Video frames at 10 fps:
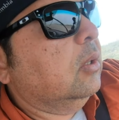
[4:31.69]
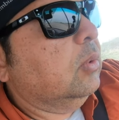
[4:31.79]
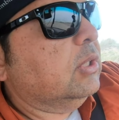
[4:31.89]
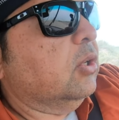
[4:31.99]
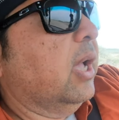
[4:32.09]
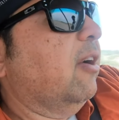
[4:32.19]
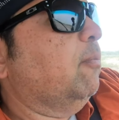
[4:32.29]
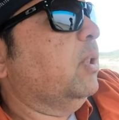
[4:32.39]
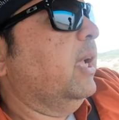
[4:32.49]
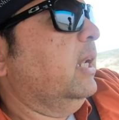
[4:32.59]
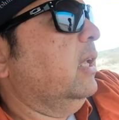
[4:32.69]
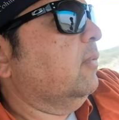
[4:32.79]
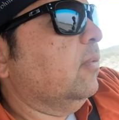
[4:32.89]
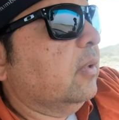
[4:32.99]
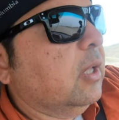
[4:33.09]
we still have plenty of
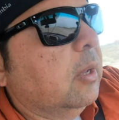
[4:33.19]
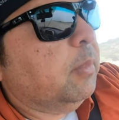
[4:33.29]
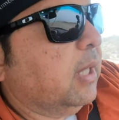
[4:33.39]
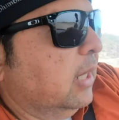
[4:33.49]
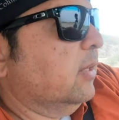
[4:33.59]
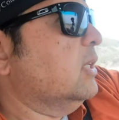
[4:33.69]
plenty of